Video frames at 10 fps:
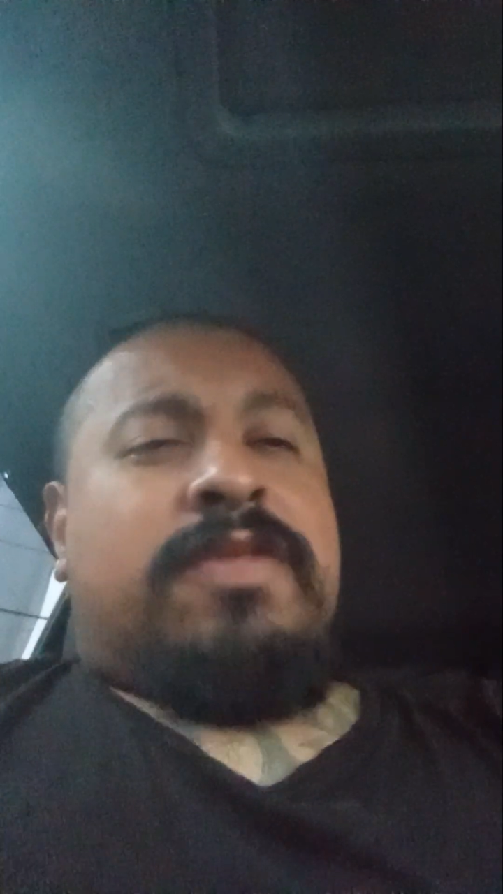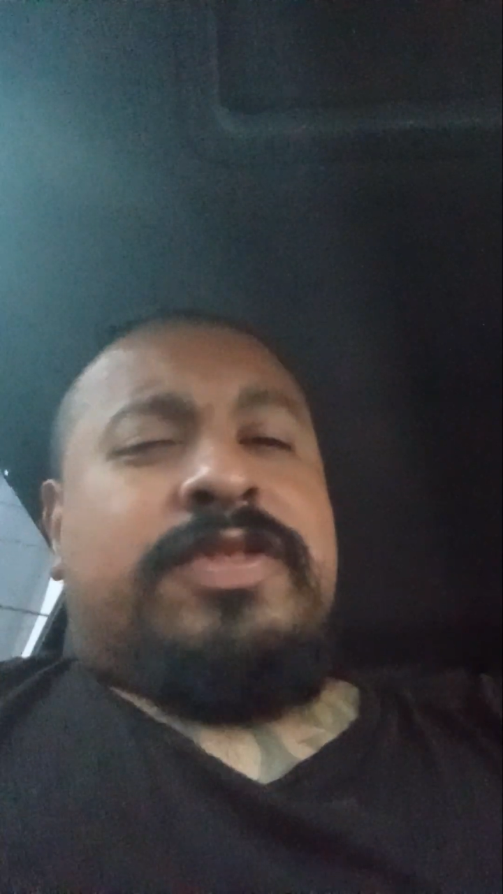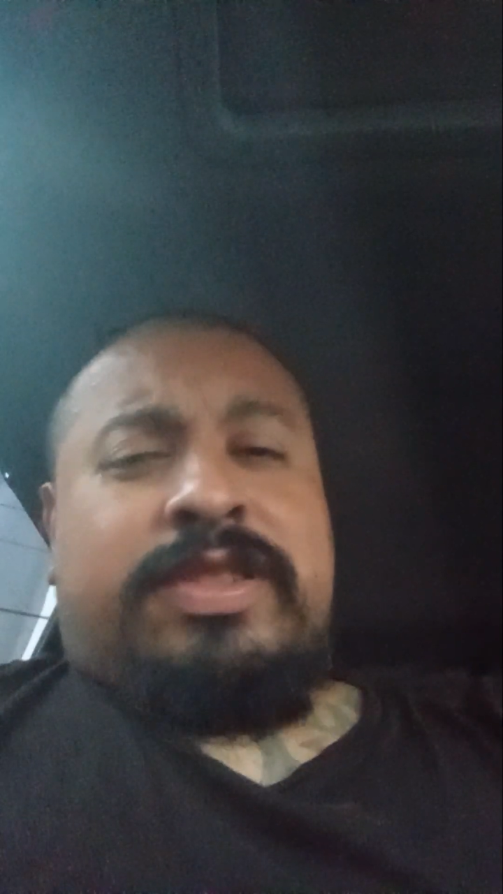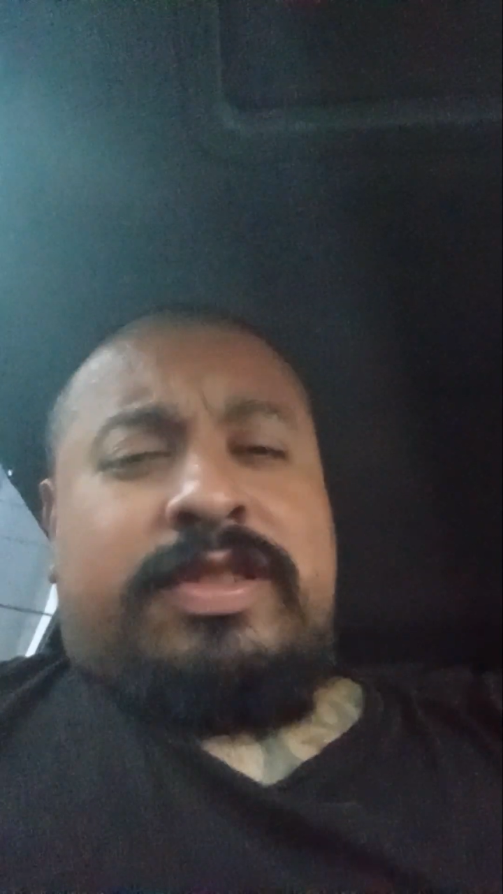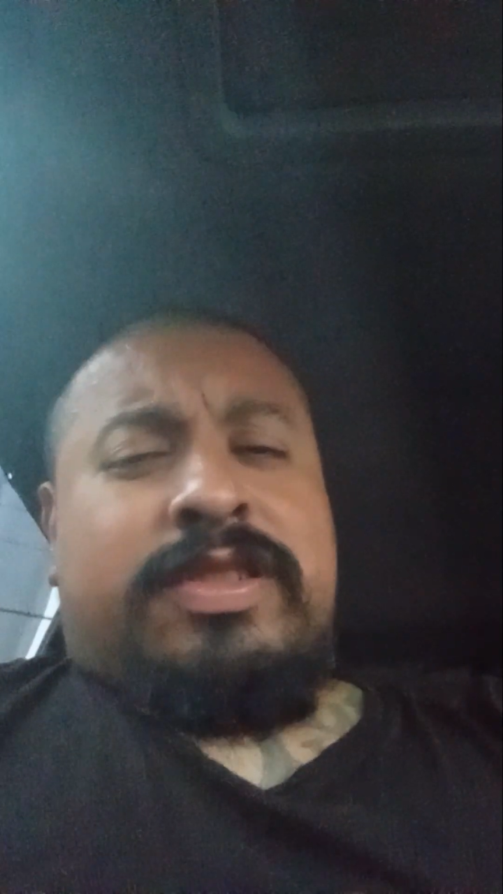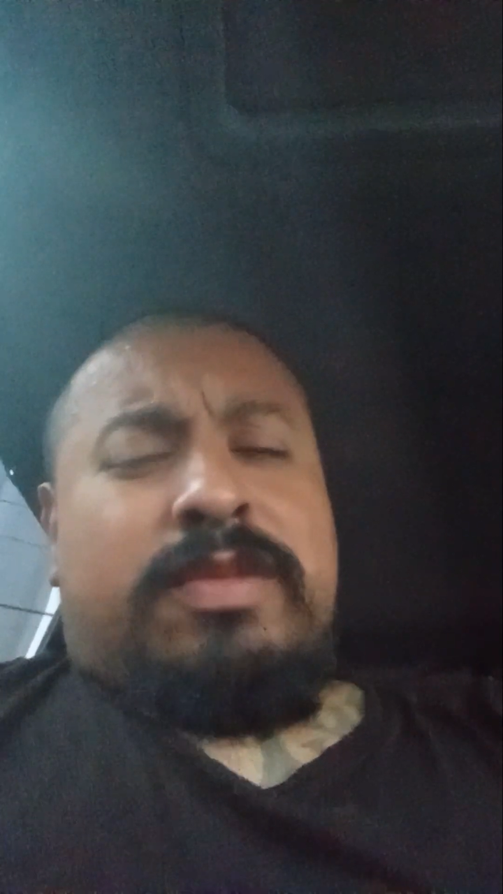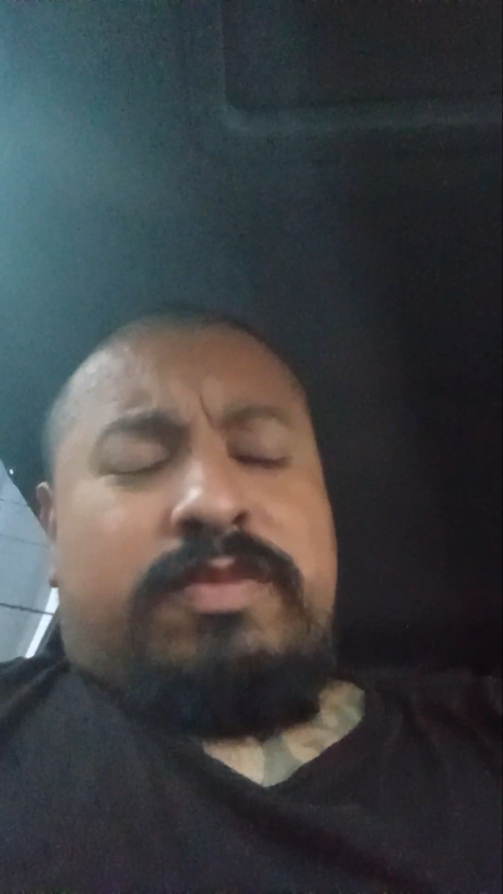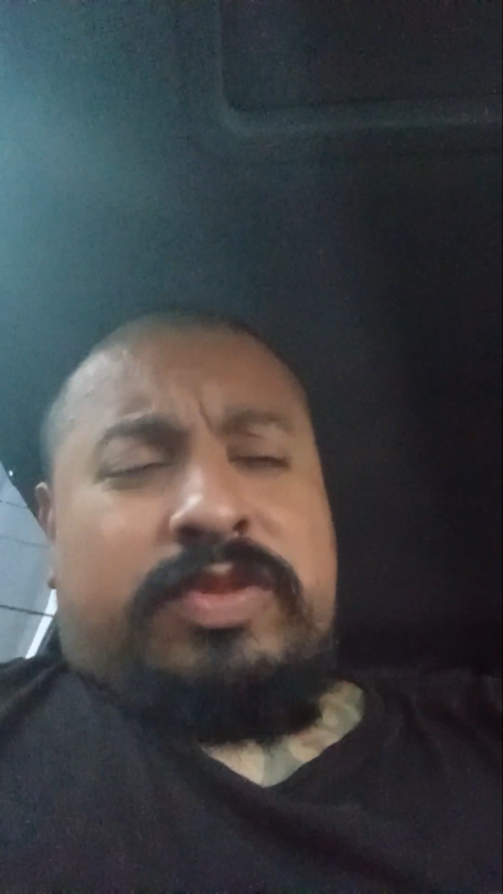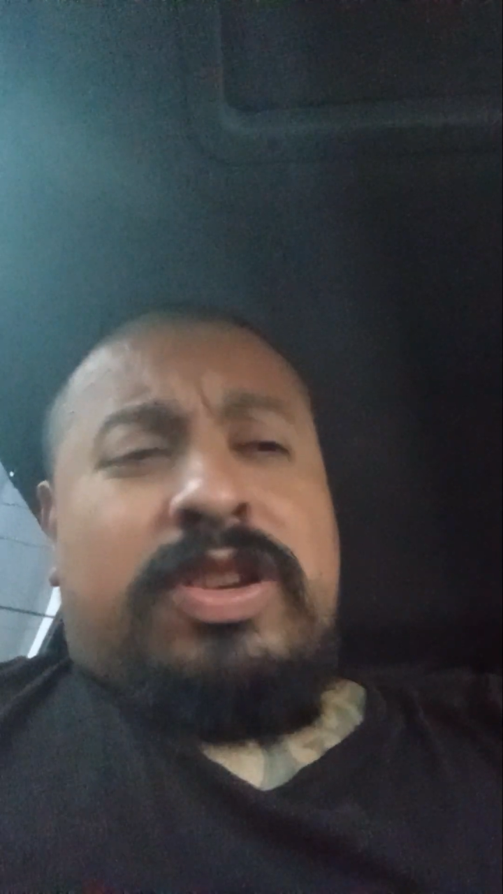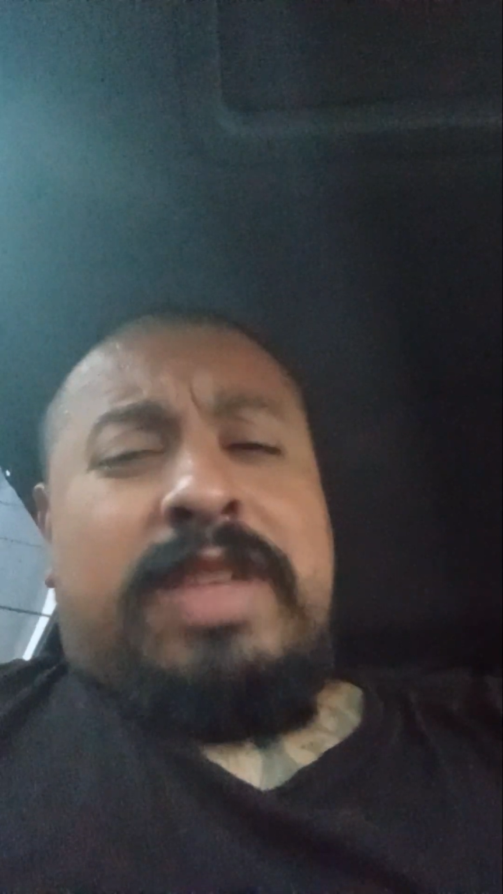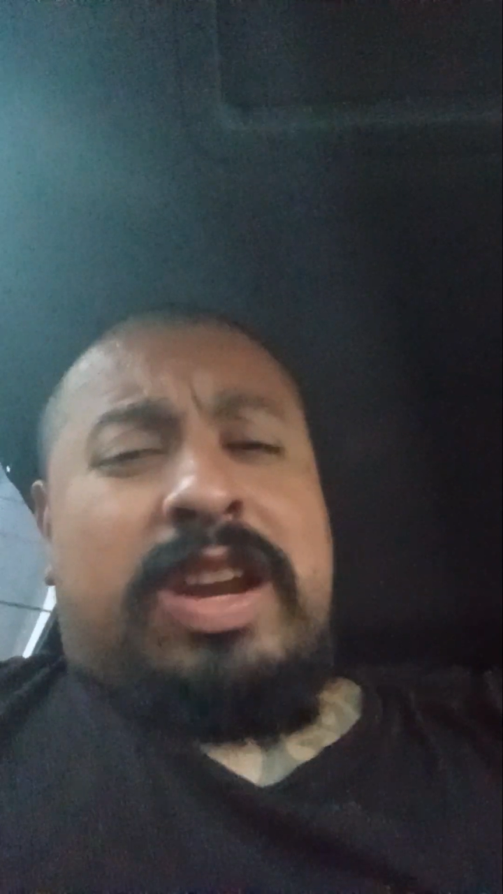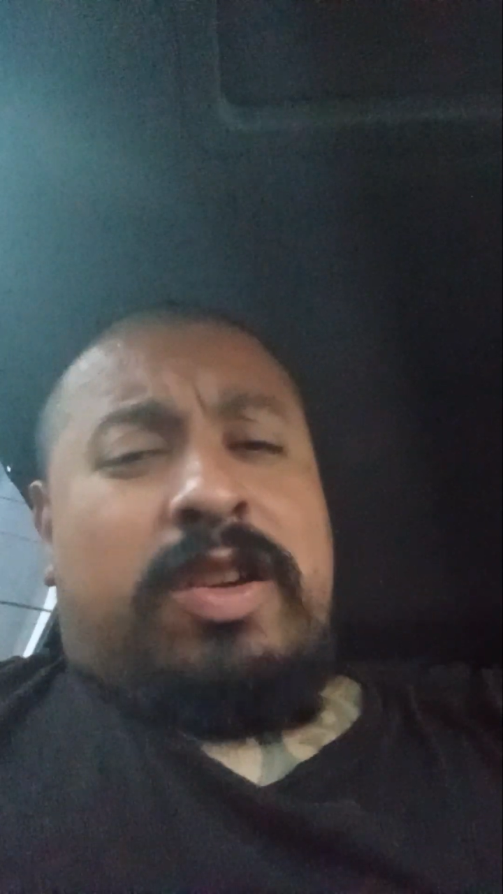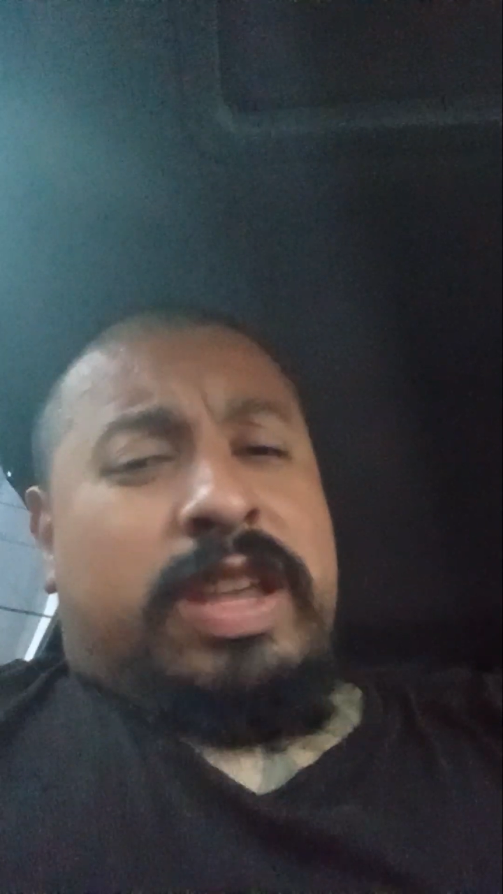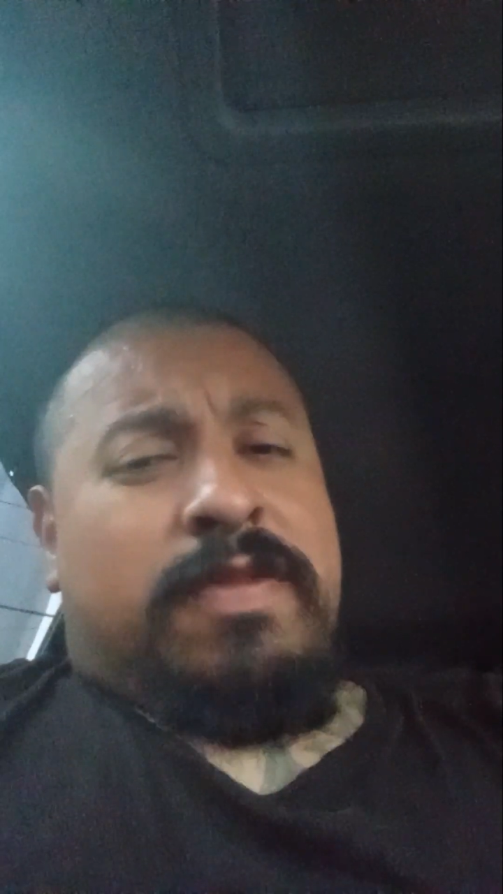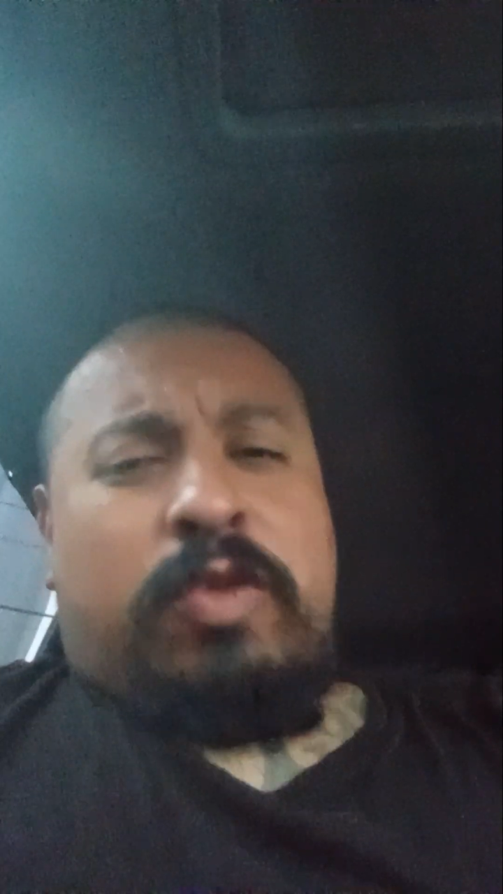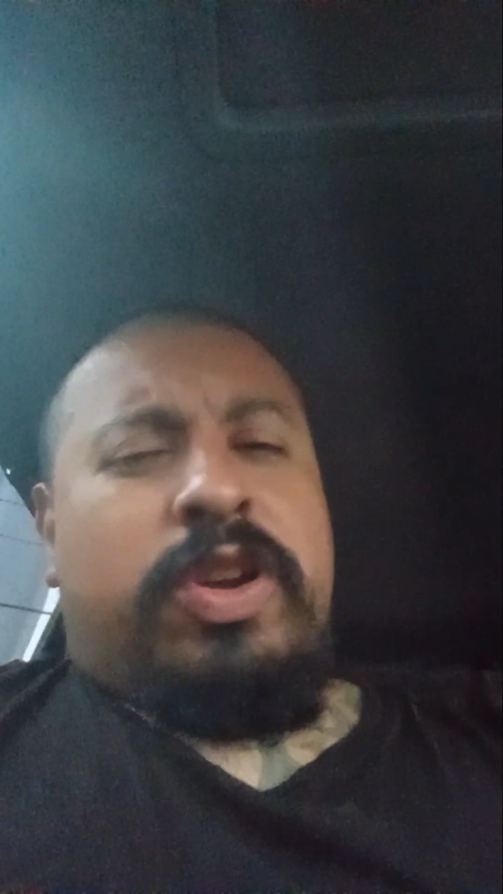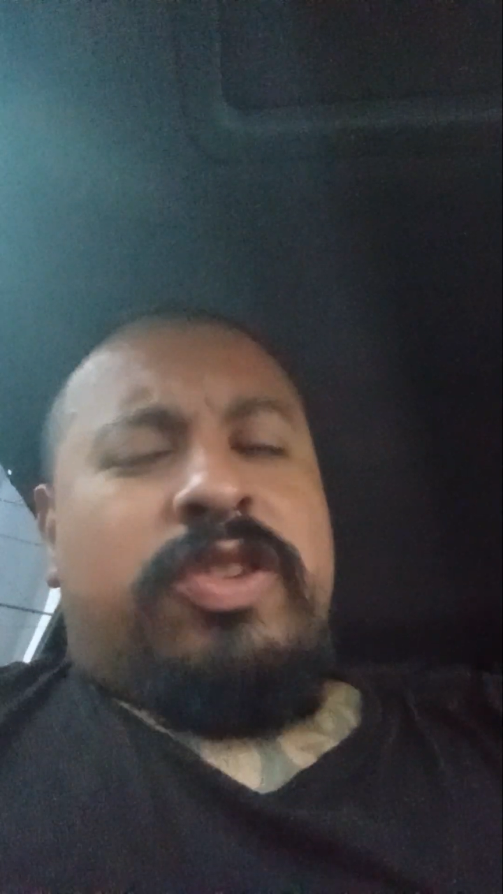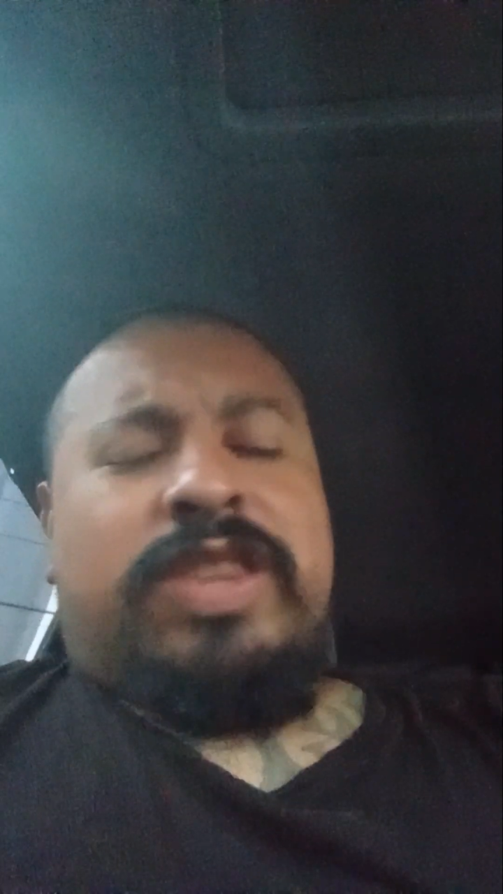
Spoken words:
some that are even weird.